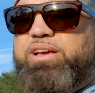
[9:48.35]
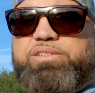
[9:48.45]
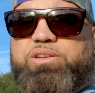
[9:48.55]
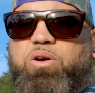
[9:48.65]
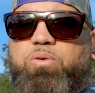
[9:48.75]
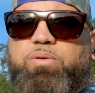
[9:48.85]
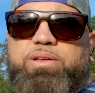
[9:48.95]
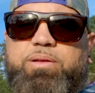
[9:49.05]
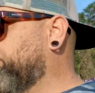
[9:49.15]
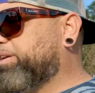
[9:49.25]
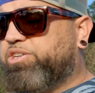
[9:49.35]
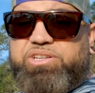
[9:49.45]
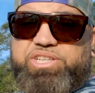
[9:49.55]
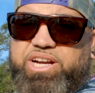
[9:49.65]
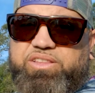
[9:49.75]
So make sure
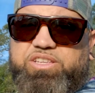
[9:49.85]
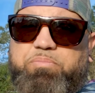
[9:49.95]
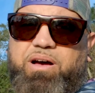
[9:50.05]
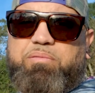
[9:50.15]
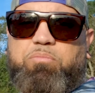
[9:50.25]
you check on the spot